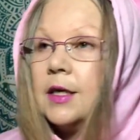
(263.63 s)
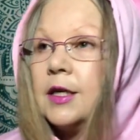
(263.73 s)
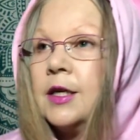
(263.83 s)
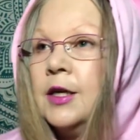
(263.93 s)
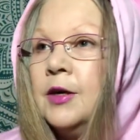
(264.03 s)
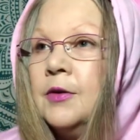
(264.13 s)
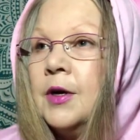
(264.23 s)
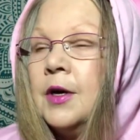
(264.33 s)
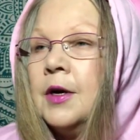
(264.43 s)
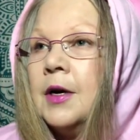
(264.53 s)
You know,
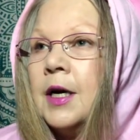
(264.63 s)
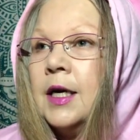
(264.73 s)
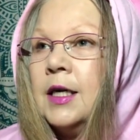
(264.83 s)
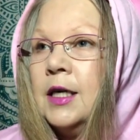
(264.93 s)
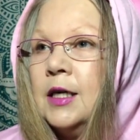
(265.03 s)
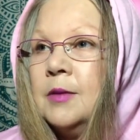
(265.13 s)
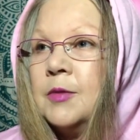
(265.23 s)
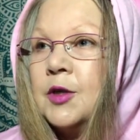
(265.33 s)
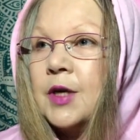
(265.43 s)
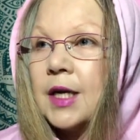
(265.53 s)

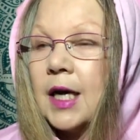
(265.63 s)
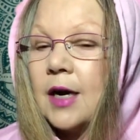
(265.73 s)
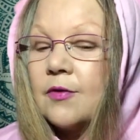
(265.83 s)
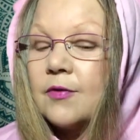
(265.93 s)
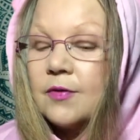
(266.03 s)
you could have...